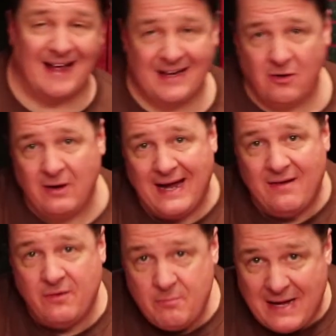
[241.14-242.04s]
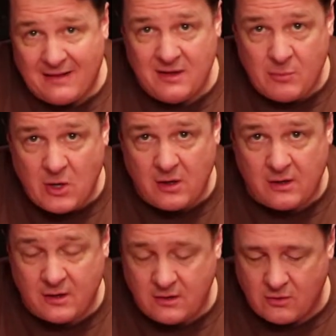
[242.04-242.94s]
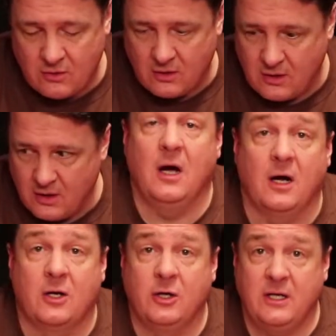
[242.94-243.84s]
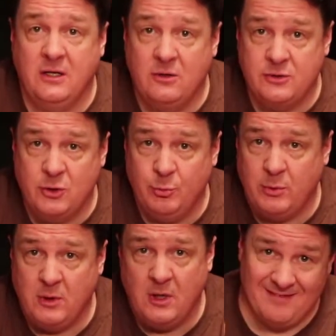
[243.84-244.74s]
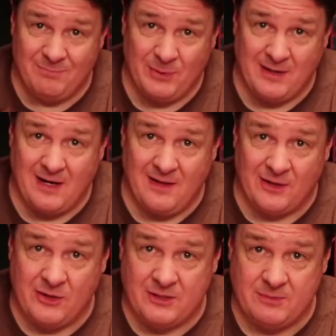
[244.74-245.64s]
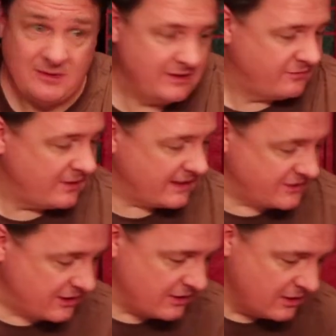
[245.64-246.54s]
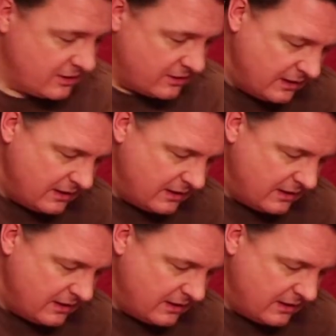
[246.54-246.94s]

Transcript: I don't have a melon baller or a cookie dough scooper. I'll put that on the Christmas list for next year.